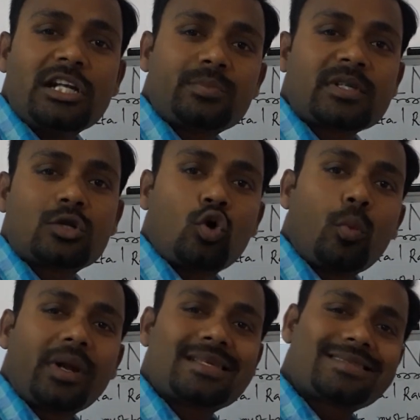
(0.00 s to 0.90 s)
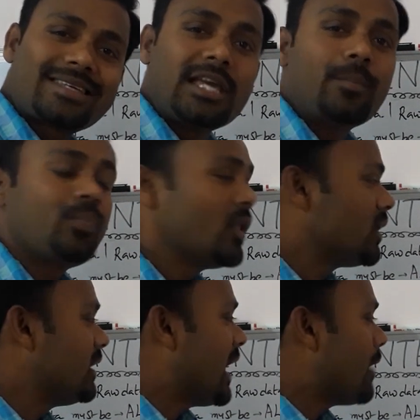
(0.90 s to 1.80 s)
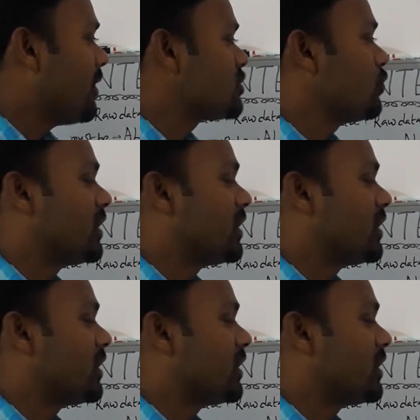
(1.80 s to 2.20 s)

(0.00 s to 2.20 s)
Inspection Cooperation Scheme they have also